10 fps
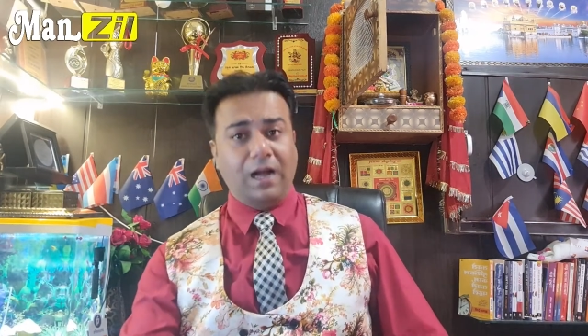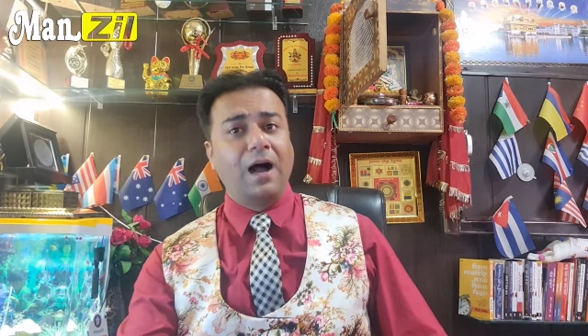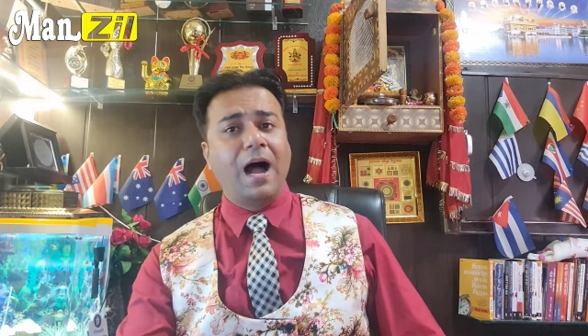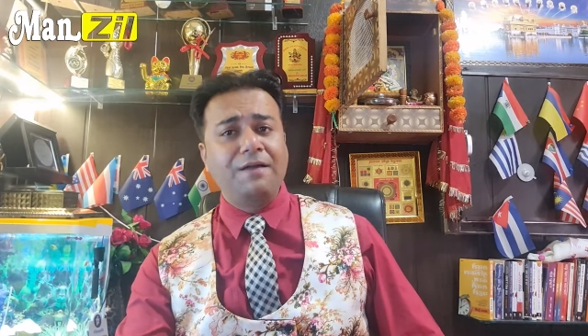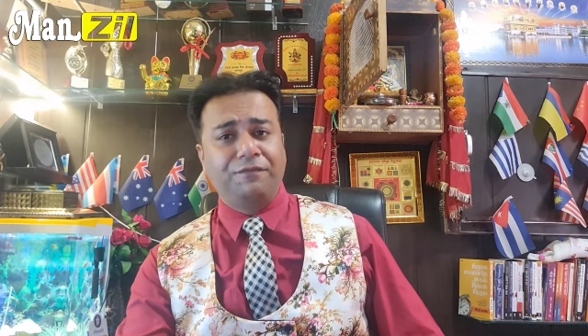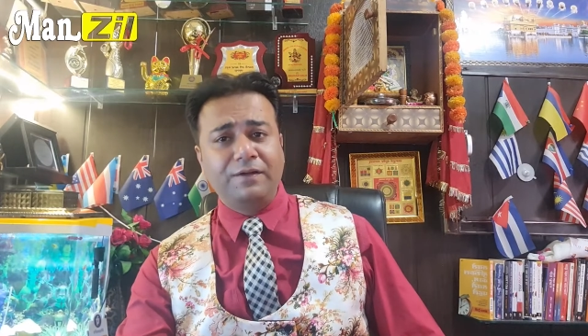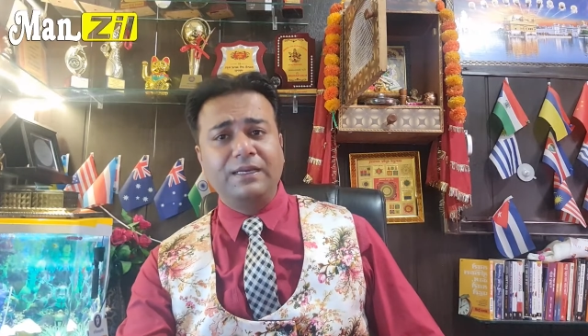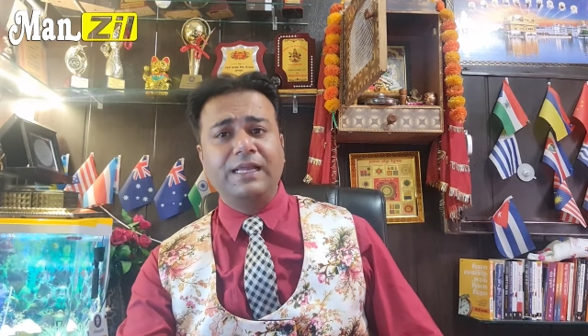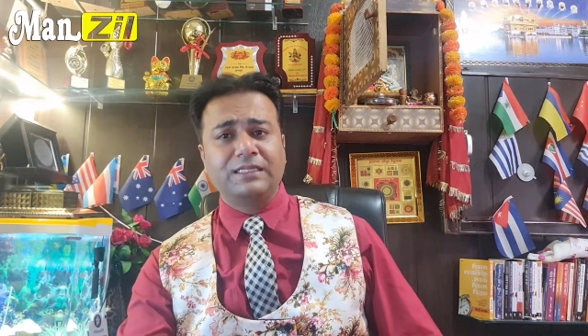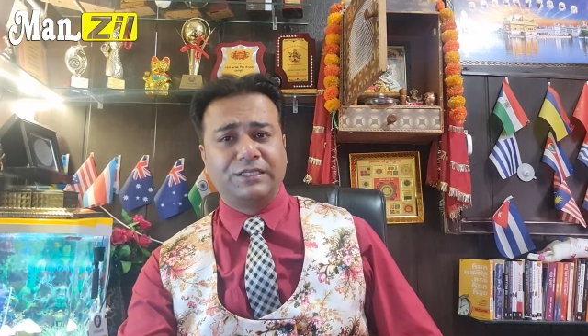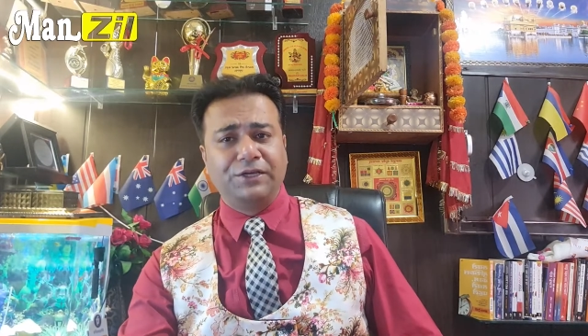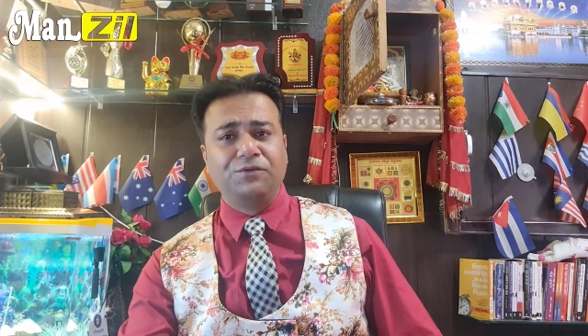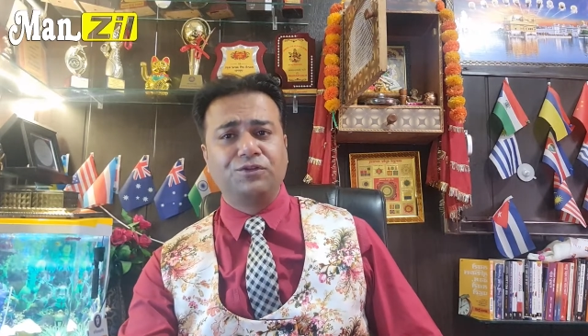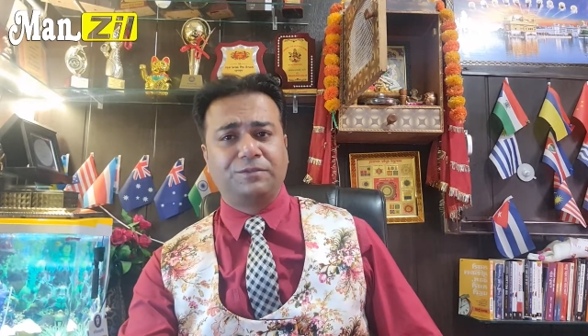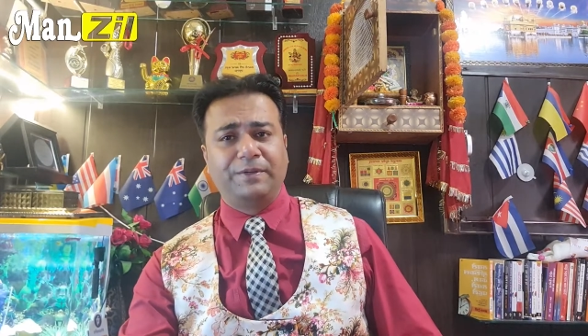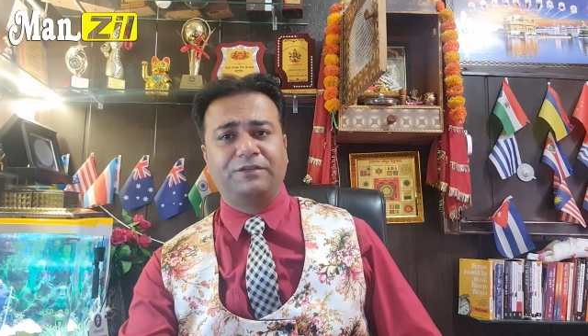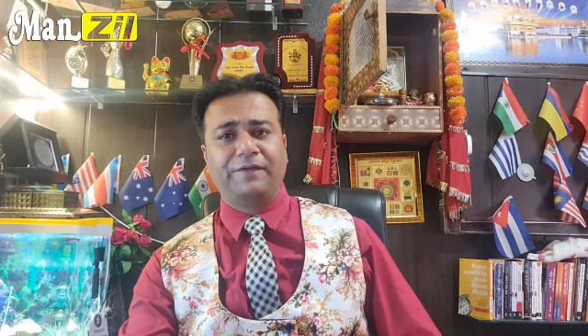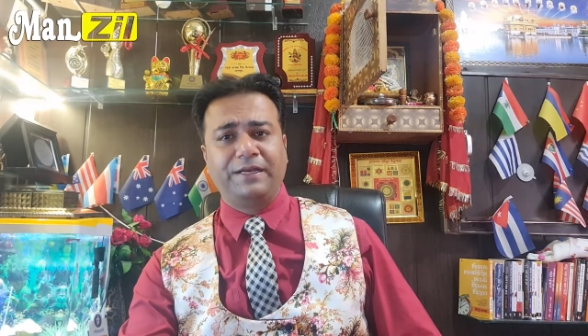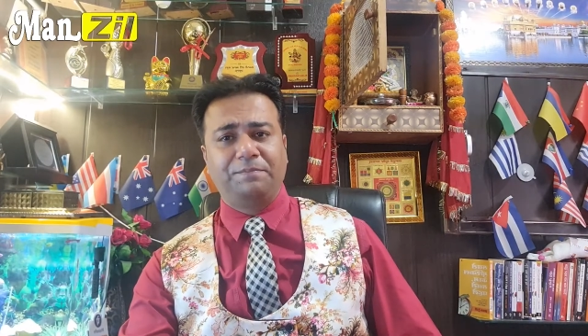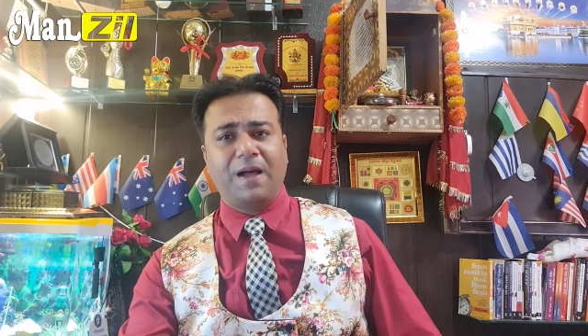hyphen is used
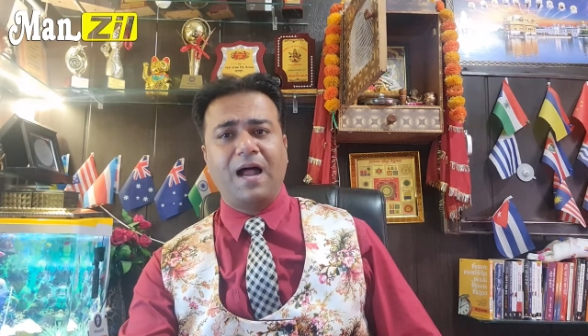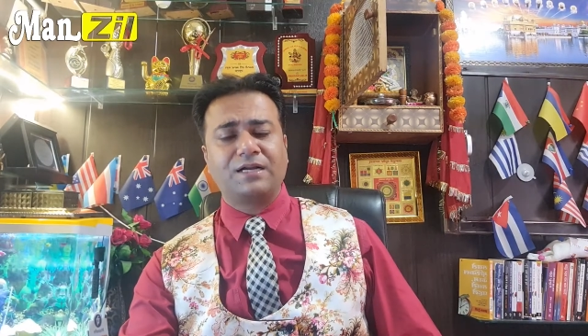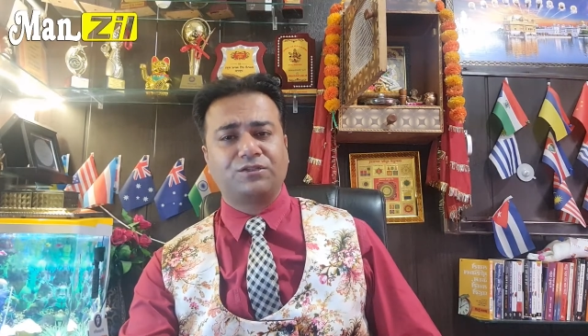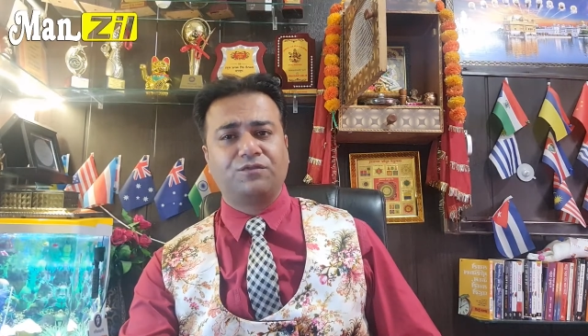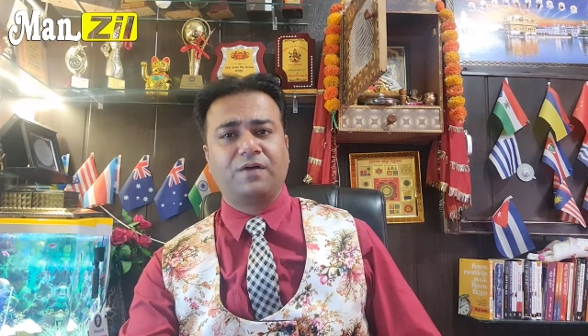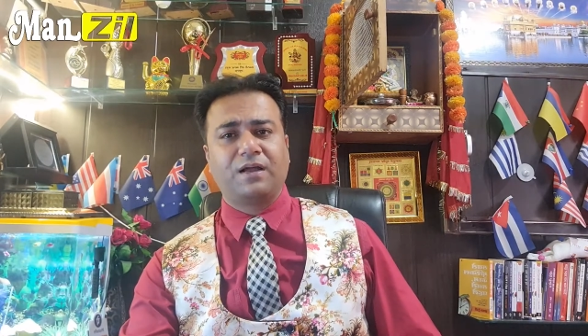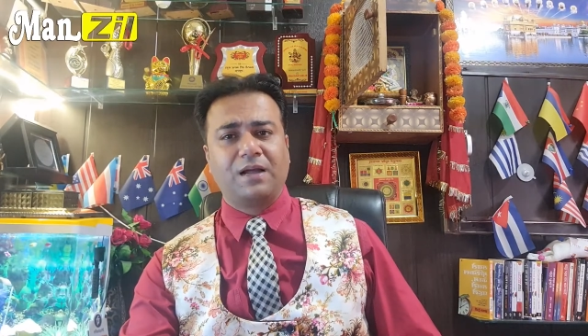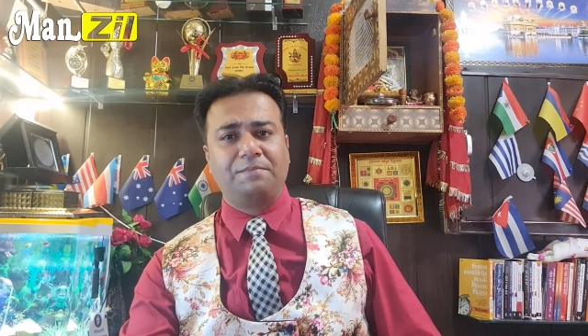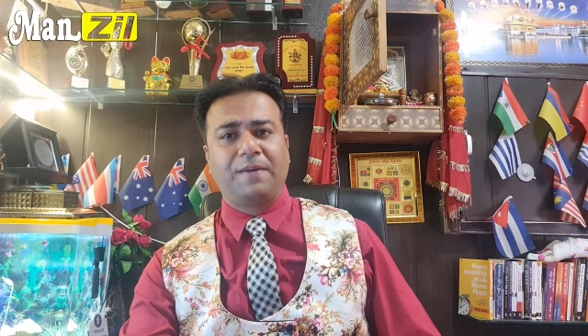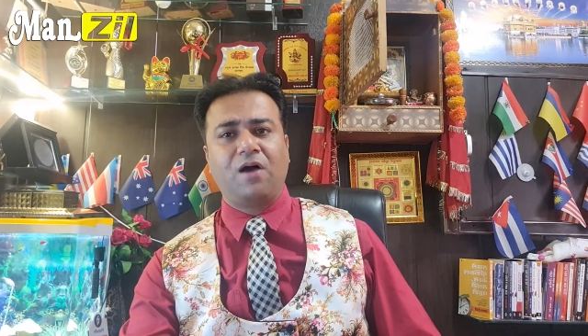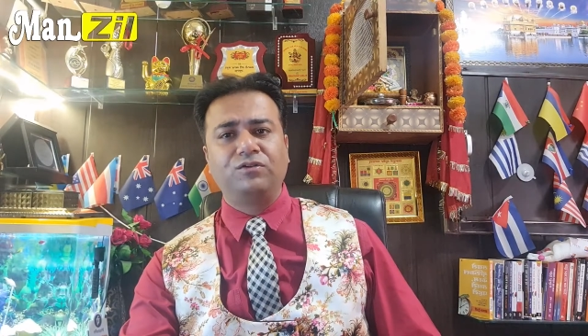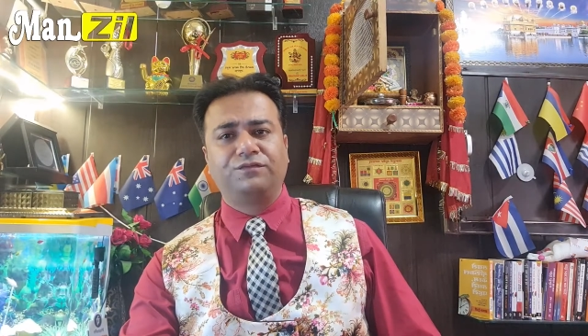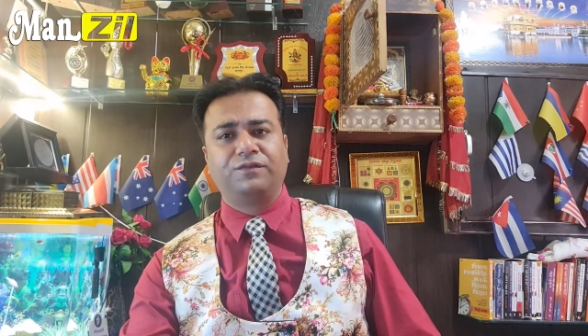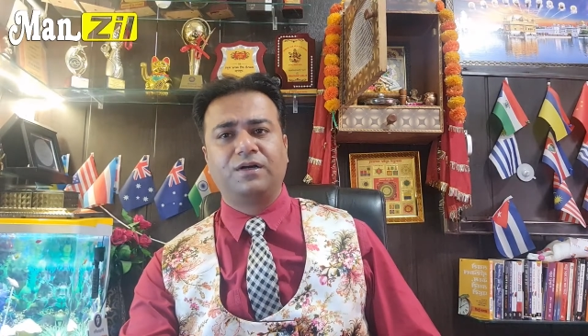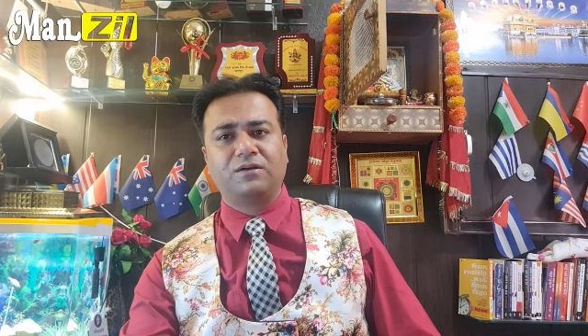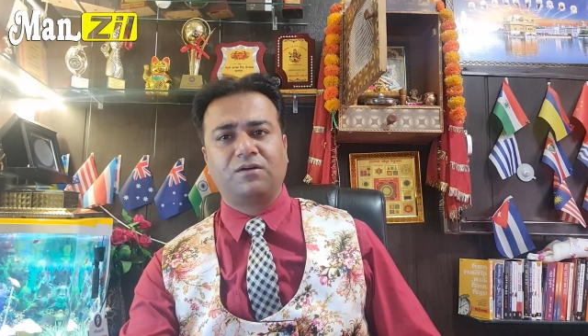between parts of a compound word